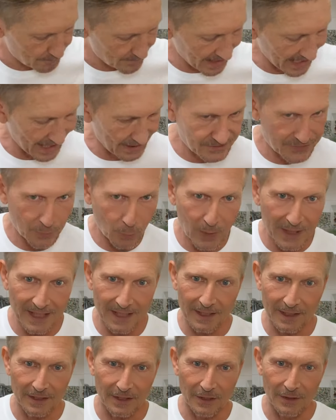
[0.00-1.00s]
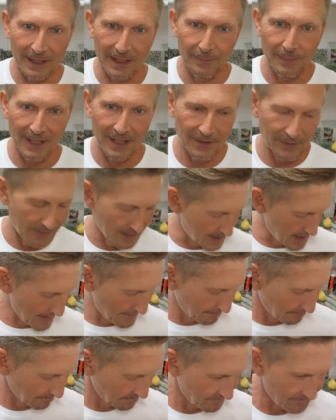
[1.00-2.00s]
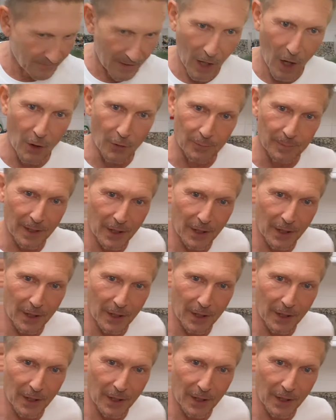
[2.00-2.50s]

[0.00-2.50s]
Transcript: How's your week going, by the way? Hope